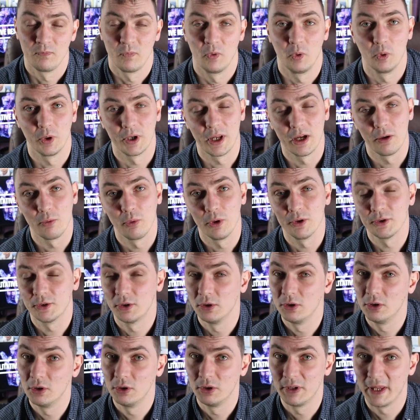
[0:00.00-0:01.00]
what I want
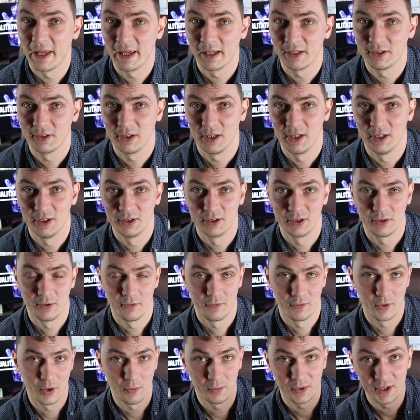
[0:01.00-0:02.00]
to do next is
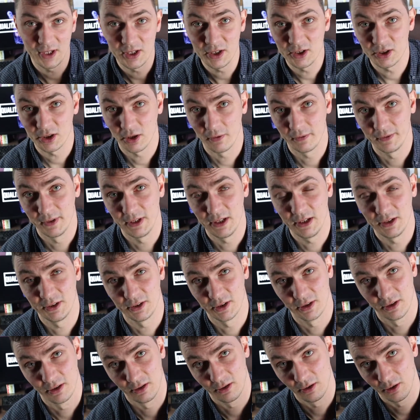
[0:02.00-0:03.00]
from each of
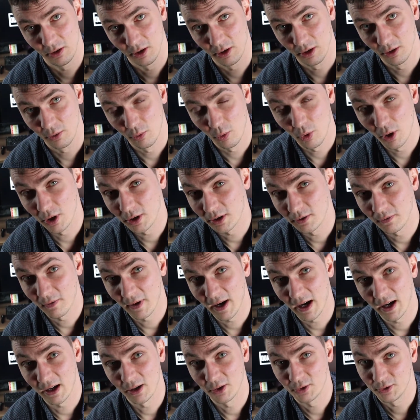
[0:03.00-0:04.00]
these uh, Word
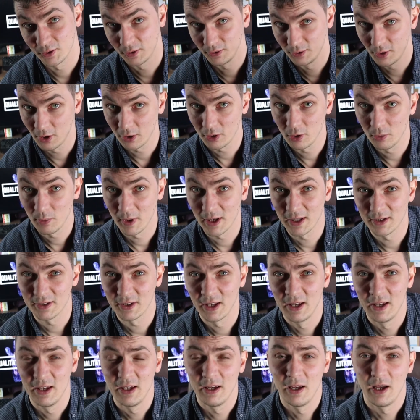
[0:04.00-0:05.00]
files,
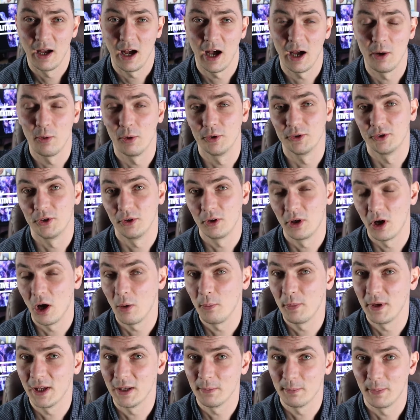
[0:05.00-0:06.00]
documents, I want to
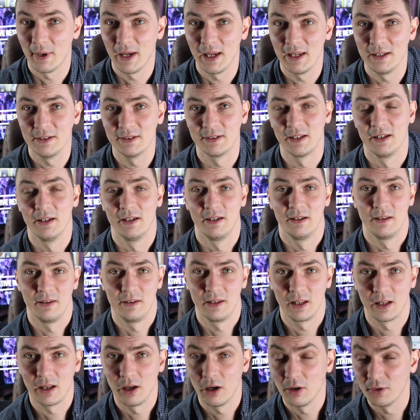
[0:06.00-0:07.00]
copy and paste
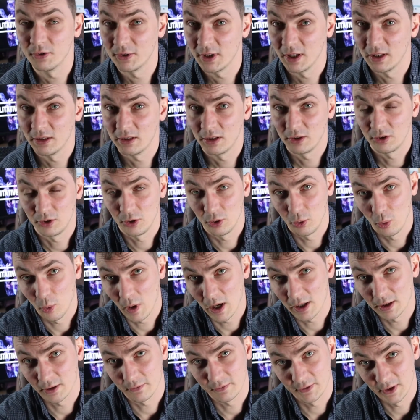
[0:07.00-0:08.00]
the content to
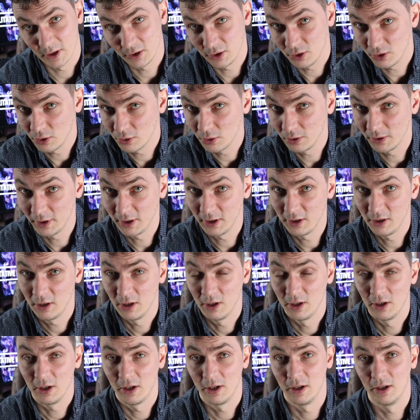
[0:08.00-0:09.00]
one of the newly
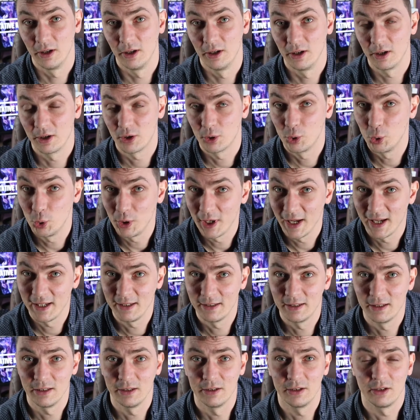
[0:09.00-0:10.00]
uh,
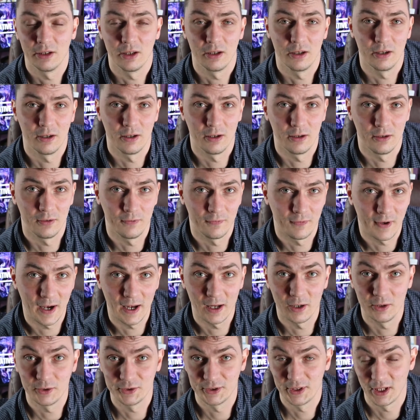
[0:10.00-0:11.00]
created uh,
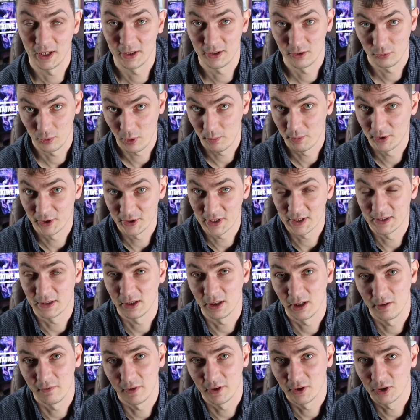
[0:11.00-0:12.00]
files that represent
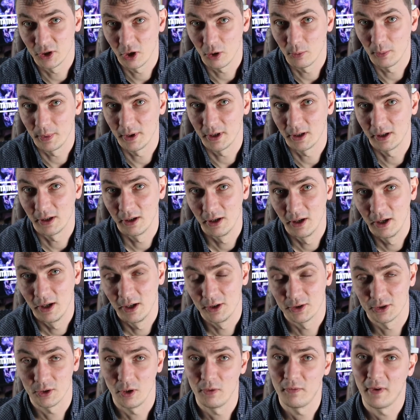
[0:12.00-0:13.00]
a given topic.
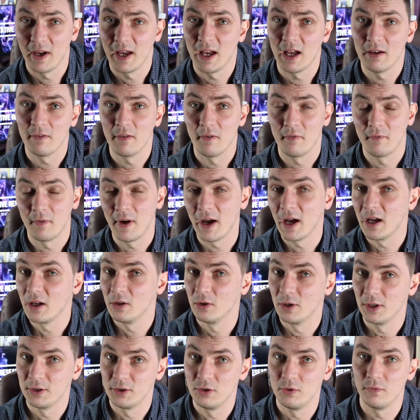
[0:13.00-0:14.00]
So if I have a
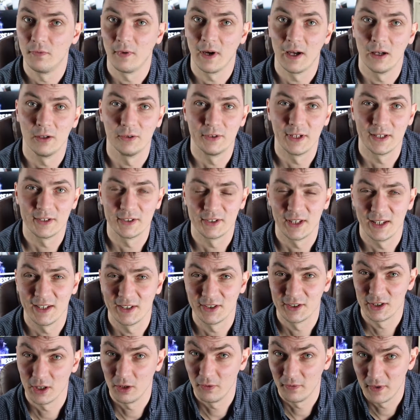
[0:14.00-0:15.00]
file, a new file that says
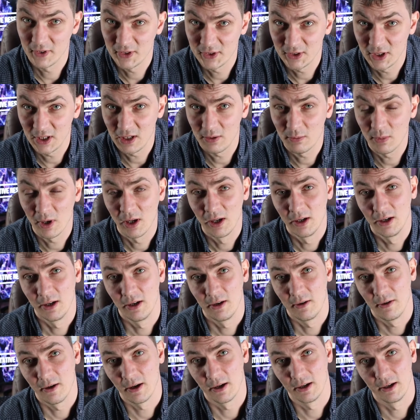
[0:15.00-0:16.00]
self-esteem,
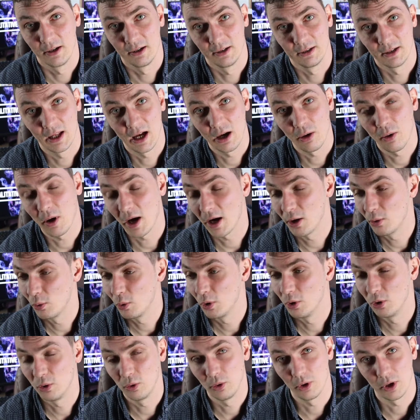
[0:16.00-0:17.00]
uh, now I
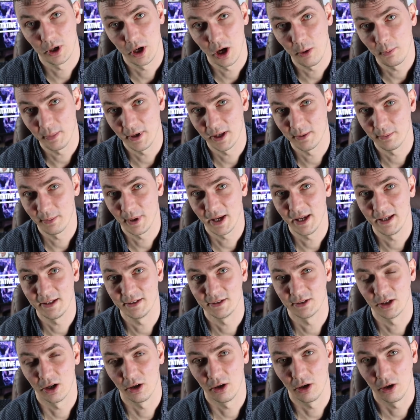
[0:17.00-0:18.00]
will copy and
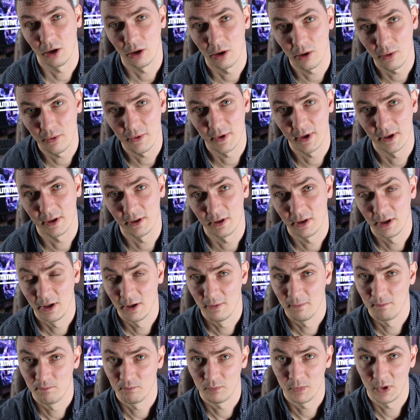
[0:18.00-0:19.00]
paste all the
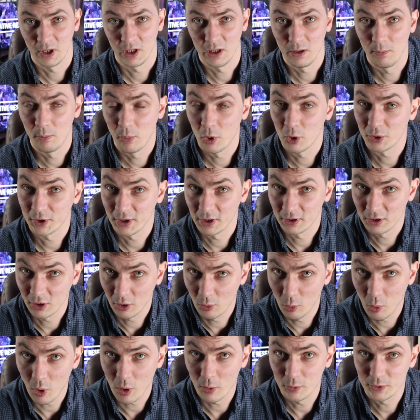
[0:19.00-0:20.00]
important
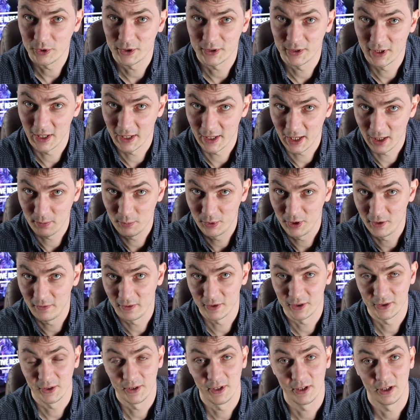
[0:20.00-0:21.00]
quotes that I
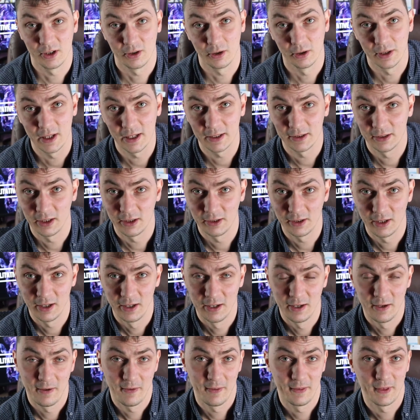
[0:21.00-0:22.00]
previously collected
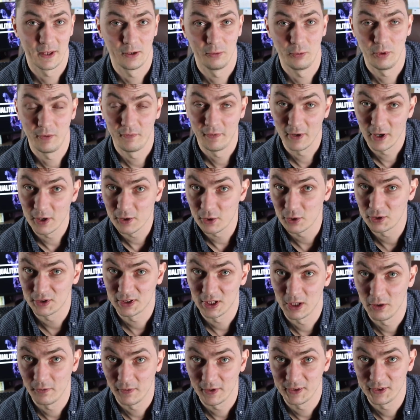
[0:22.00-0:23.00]
that refer to
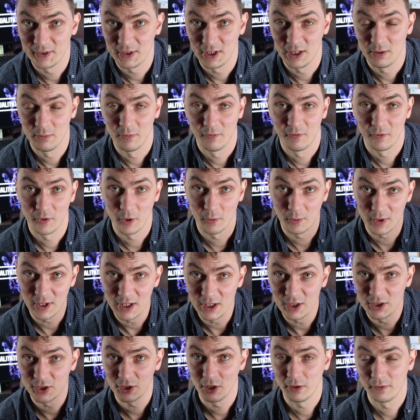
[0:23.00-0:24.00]
self-esteem from
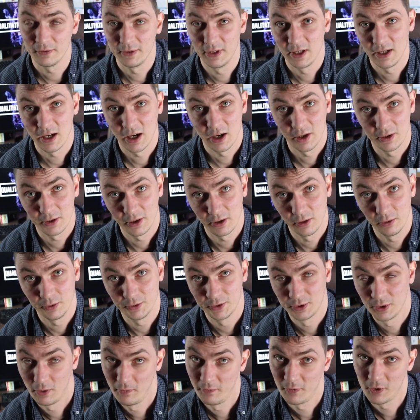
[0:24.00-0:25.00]
each of the
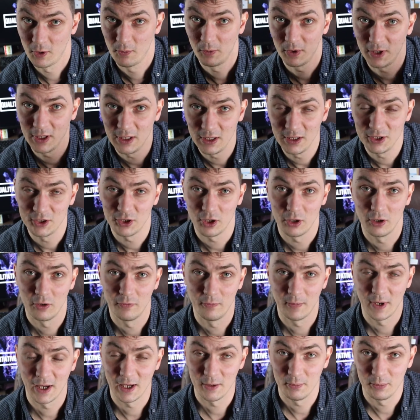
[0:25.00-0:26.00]
articles, so from each
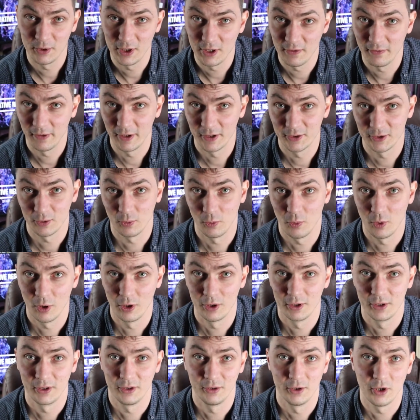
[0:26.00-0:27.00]
of my previous
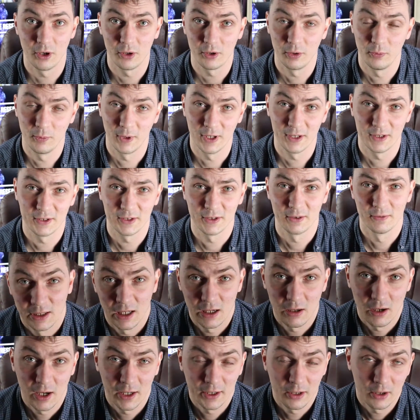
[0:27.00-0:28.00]
Word documents.
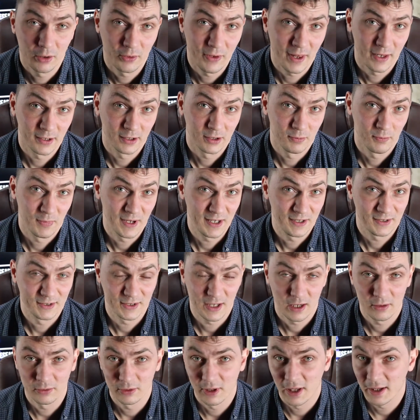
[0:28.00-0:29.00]
Now I know that it may
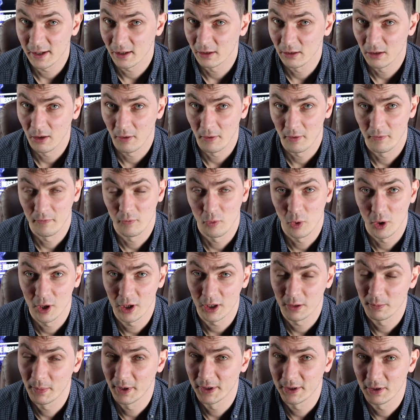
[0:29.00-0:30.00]
sound like a lot of
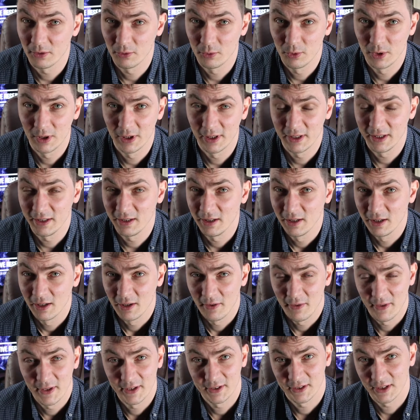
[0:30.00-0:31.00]
work, but really
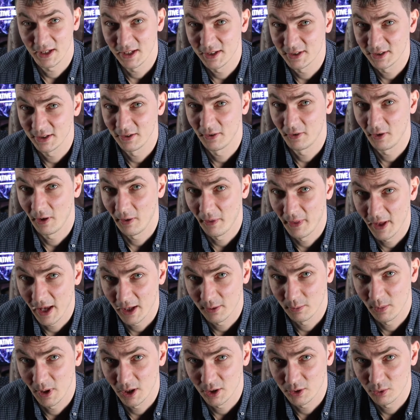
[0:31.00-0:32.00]
this isn't
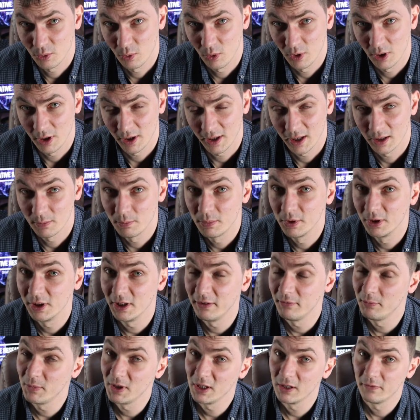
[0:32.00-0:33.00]
that much work. And
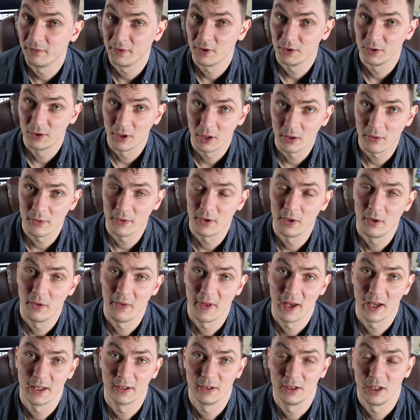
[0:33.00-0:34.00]
believe me, if you don't do
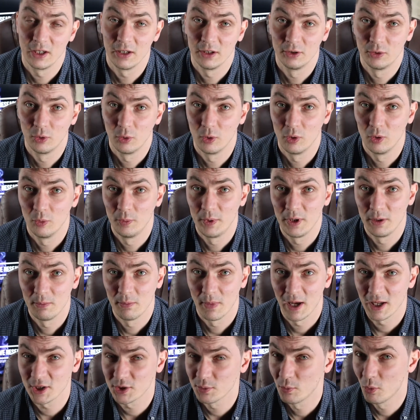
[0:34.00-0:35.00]
that, it will be
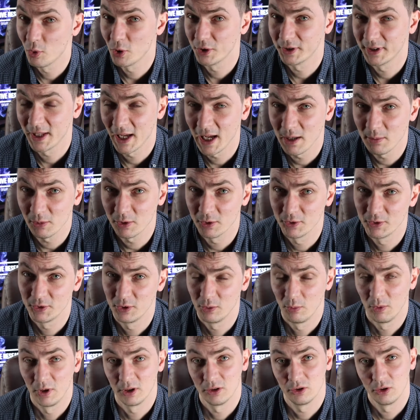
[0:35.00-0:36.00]
much more time
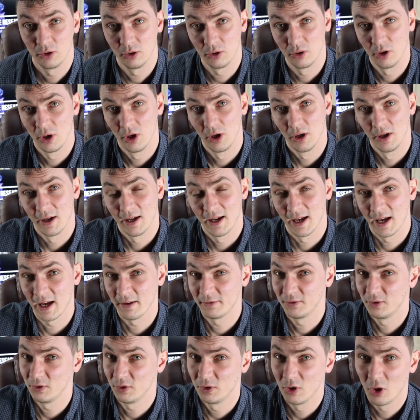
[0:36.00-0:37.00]
consuming to
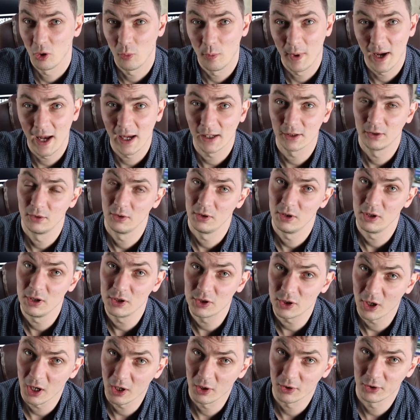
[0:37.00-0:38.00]
have to go back to
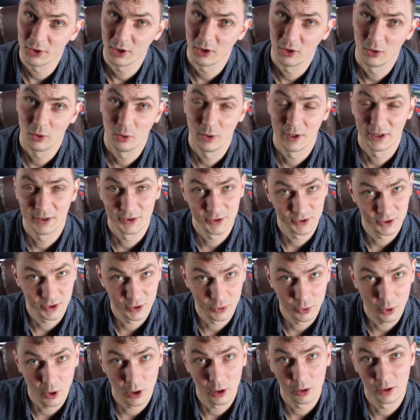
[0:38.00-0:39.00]
each article and
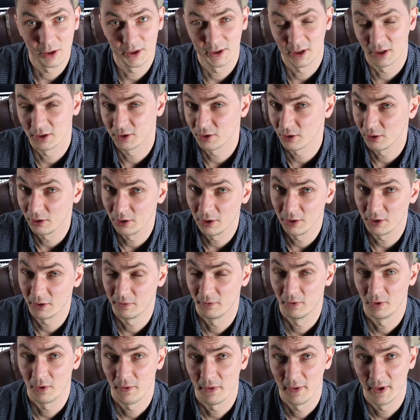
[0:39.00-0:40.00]
scroll it and look for